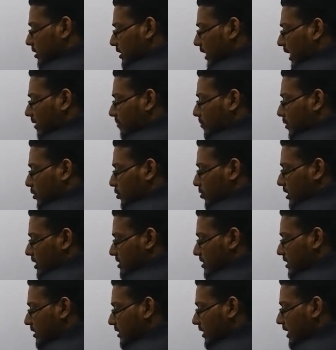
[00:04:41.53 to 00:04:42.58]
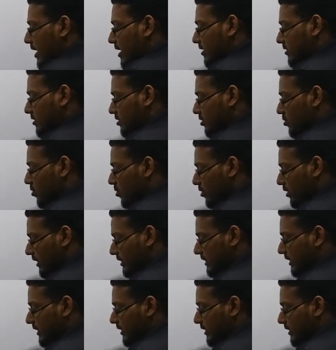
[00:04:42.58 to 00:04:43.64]
time duration there is no
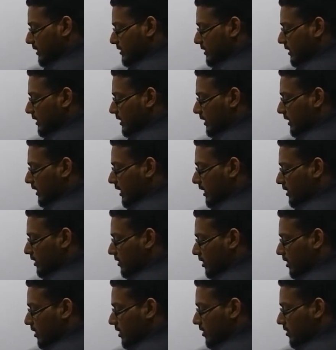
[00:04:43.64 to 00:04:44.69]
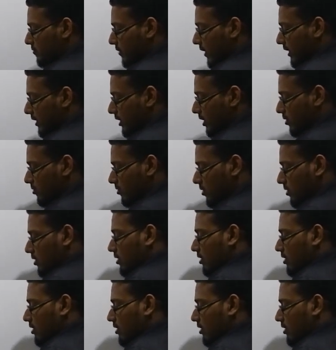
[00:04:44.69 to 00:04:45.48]
acceleration I can find out.